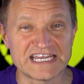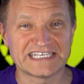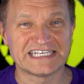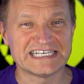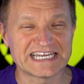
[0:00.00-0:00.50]

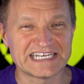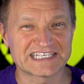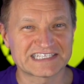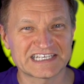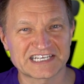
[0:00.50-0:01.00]

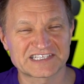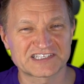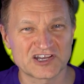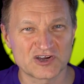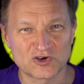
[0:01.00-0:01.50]
1996,
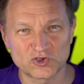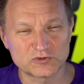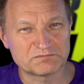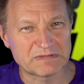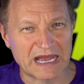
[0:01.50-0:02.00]

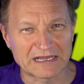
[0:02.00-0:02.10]
so